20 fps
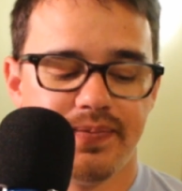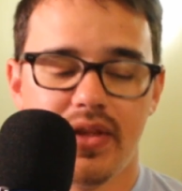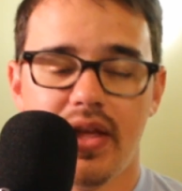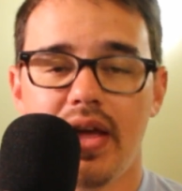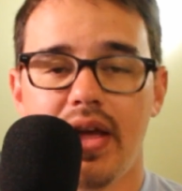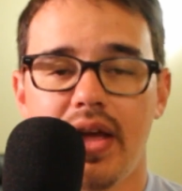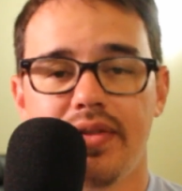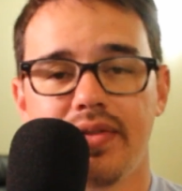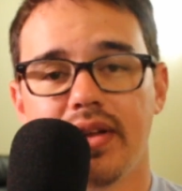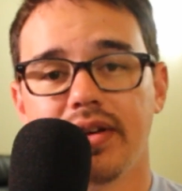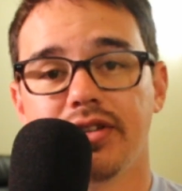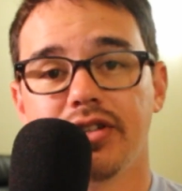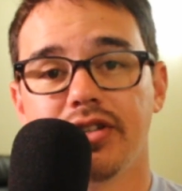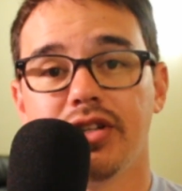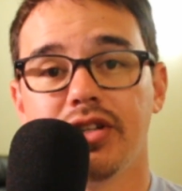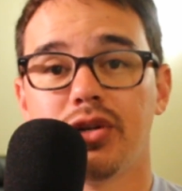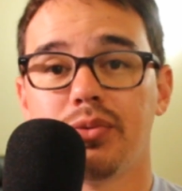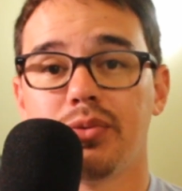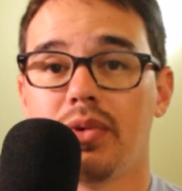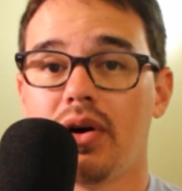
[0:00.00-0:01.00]
And then
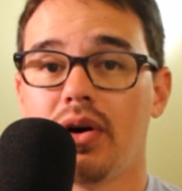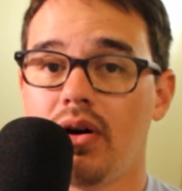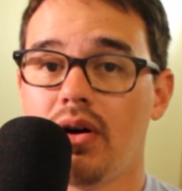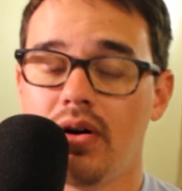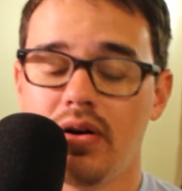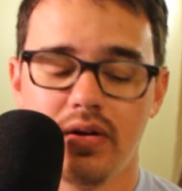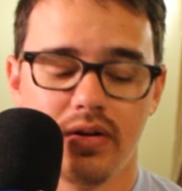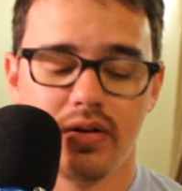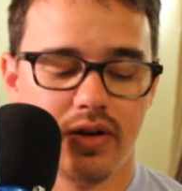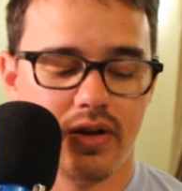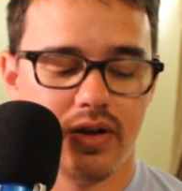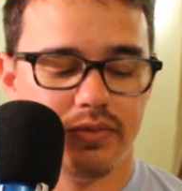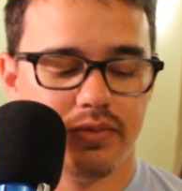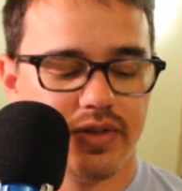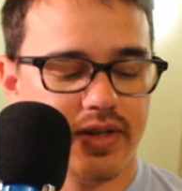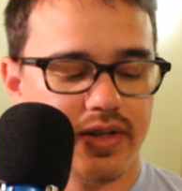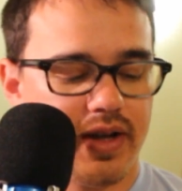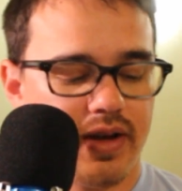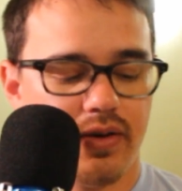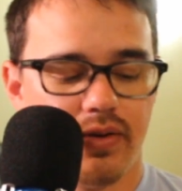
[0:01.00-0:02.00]
Jinder Mahal comes
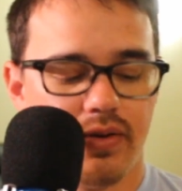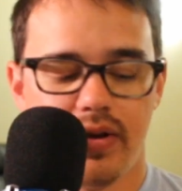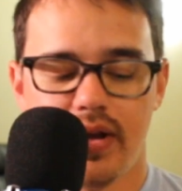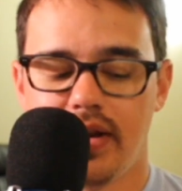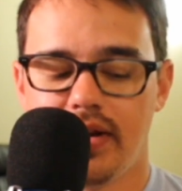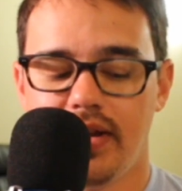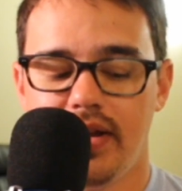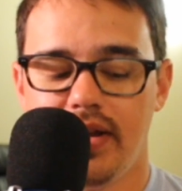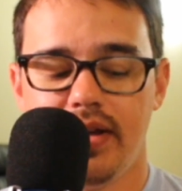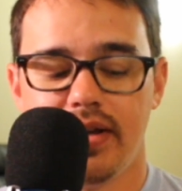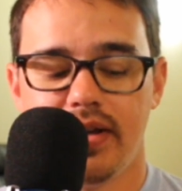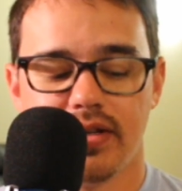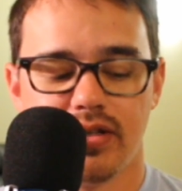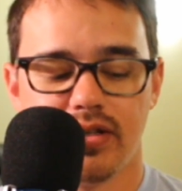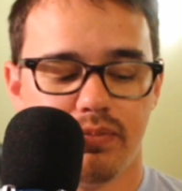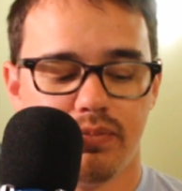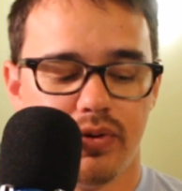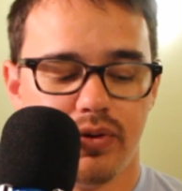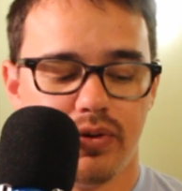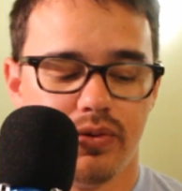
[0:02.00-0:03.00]
out and he gets
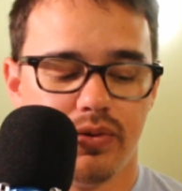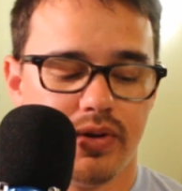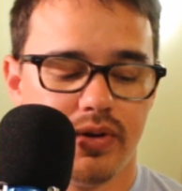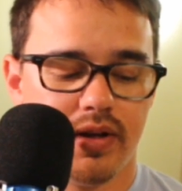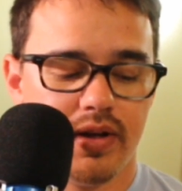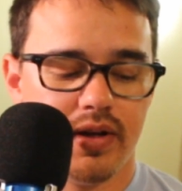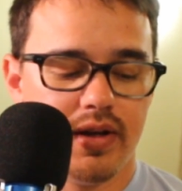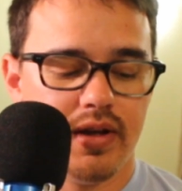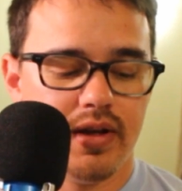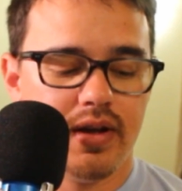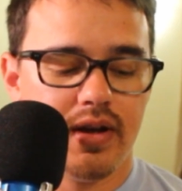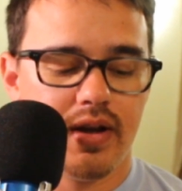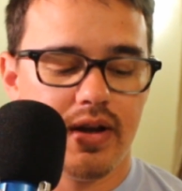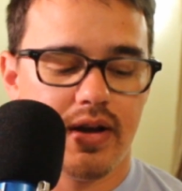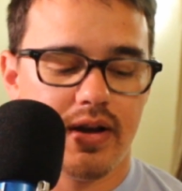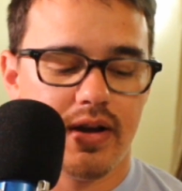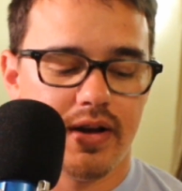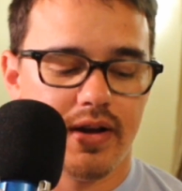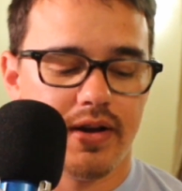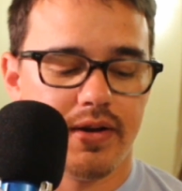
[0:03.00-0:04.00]
booed.
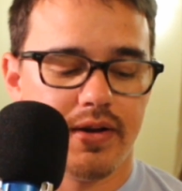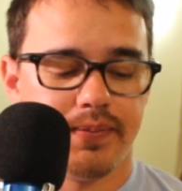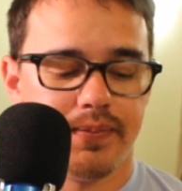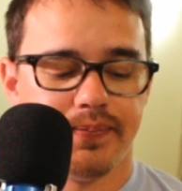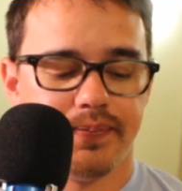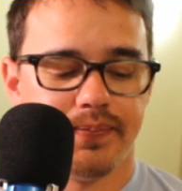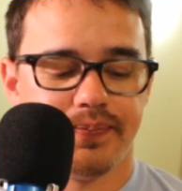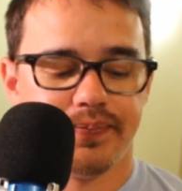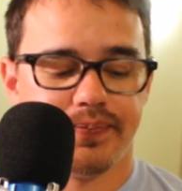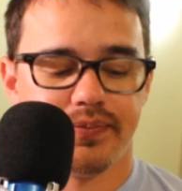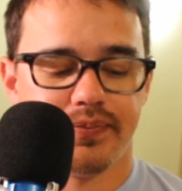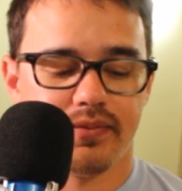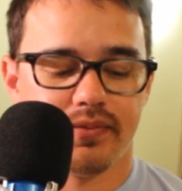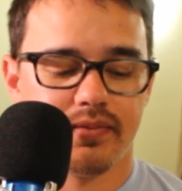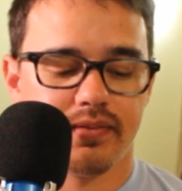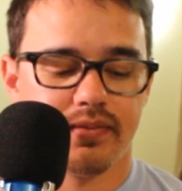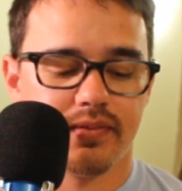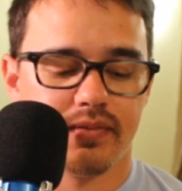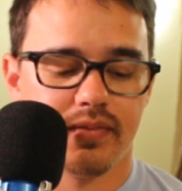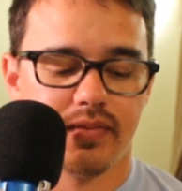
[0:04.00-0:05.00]
Um,
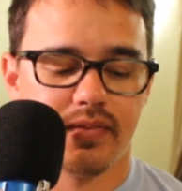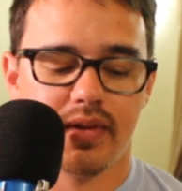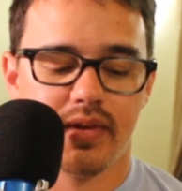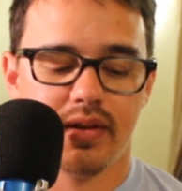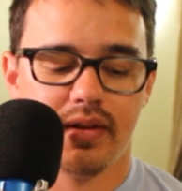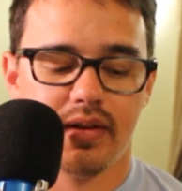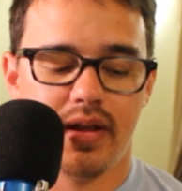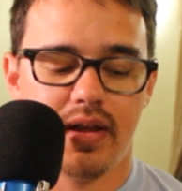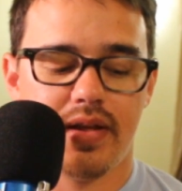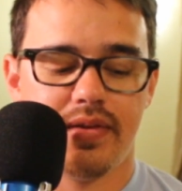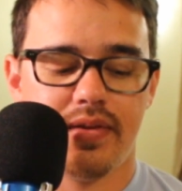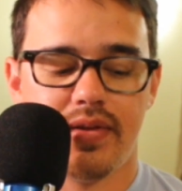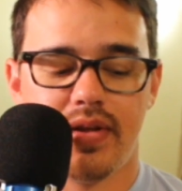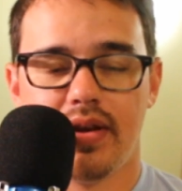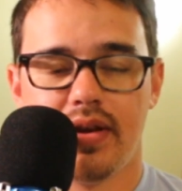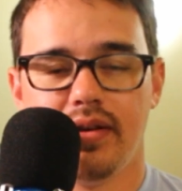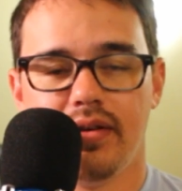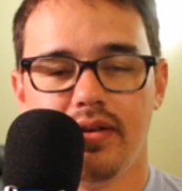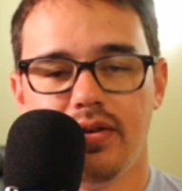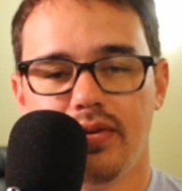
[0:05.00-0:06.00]
and then,
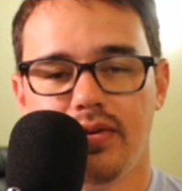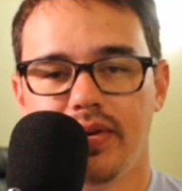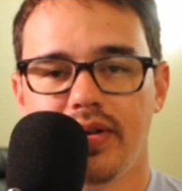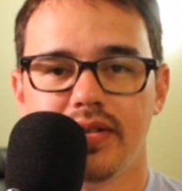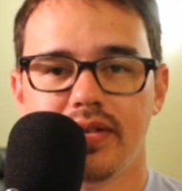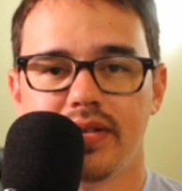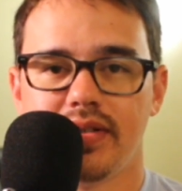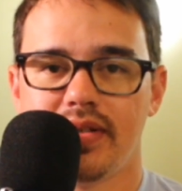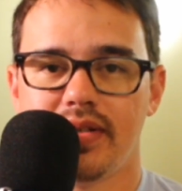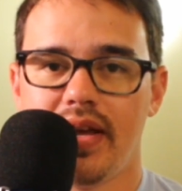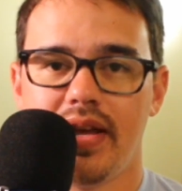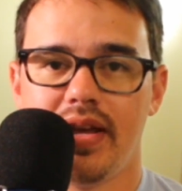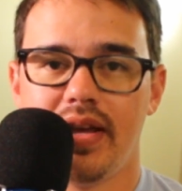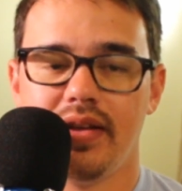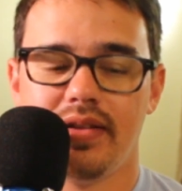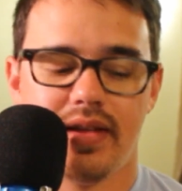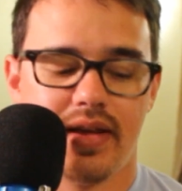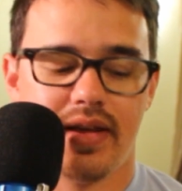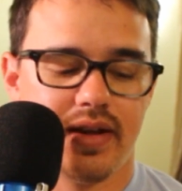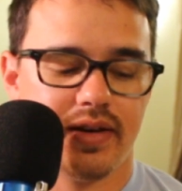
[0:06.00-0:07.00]
you know, he's saying
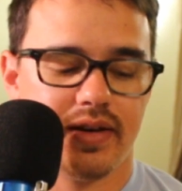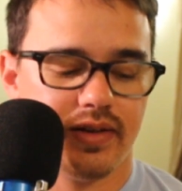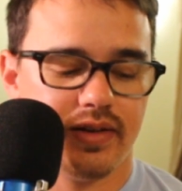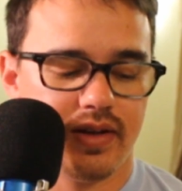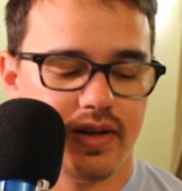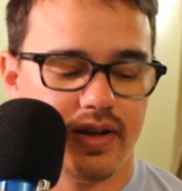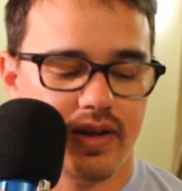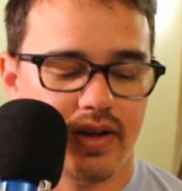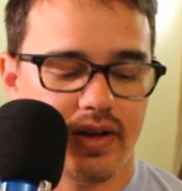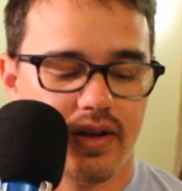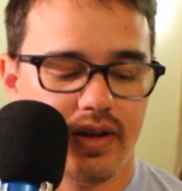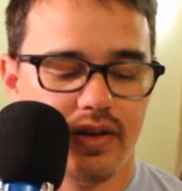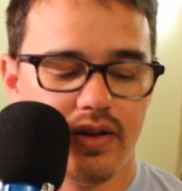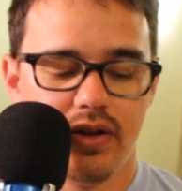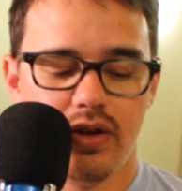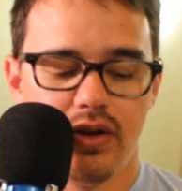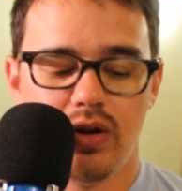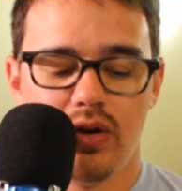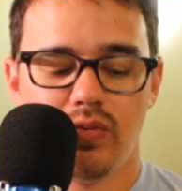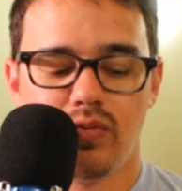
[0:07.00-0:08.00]
that uh,
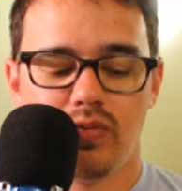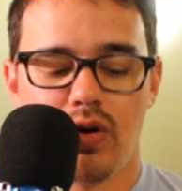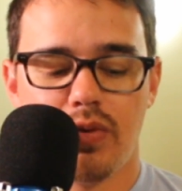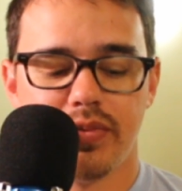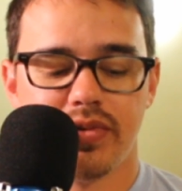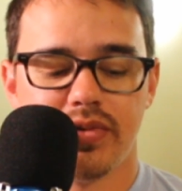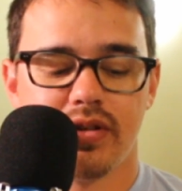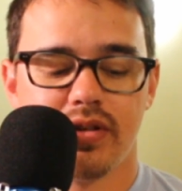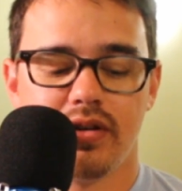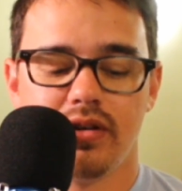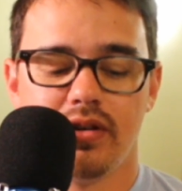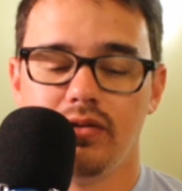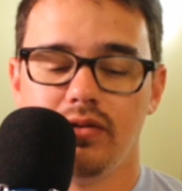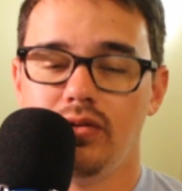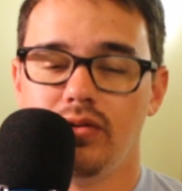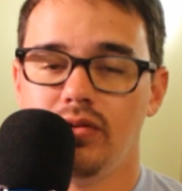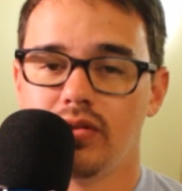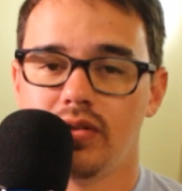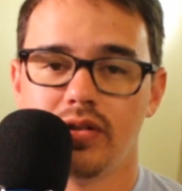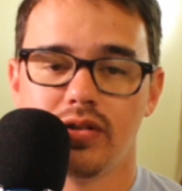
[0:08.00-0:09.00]
Roman's going to
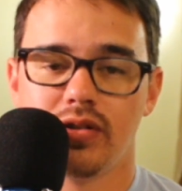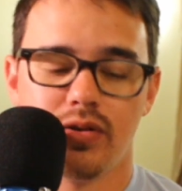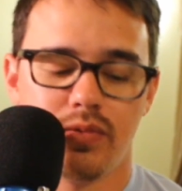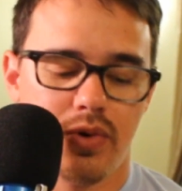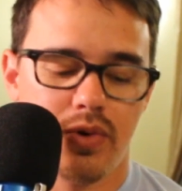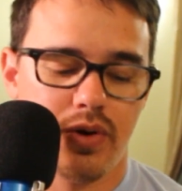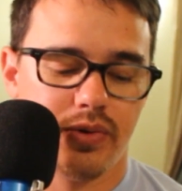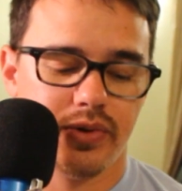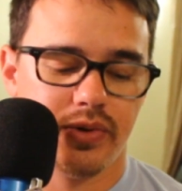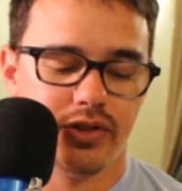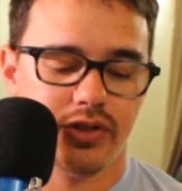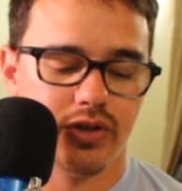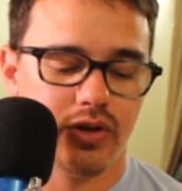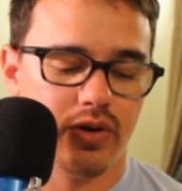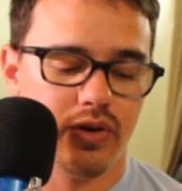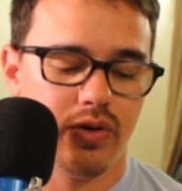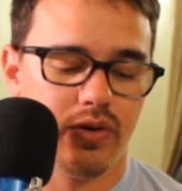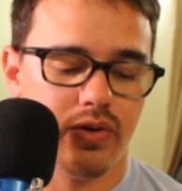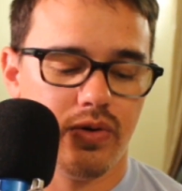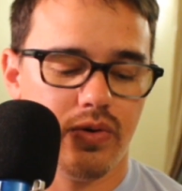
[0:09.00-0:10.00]
lose to Samoa
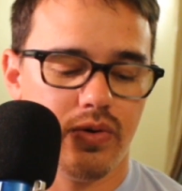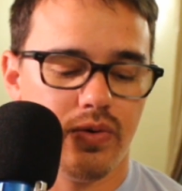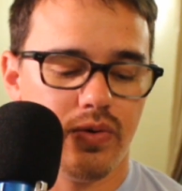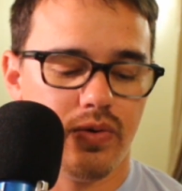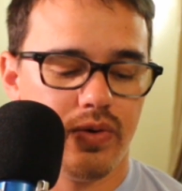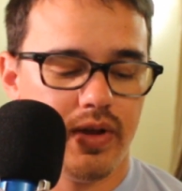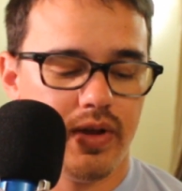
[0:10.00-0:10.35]
Joe.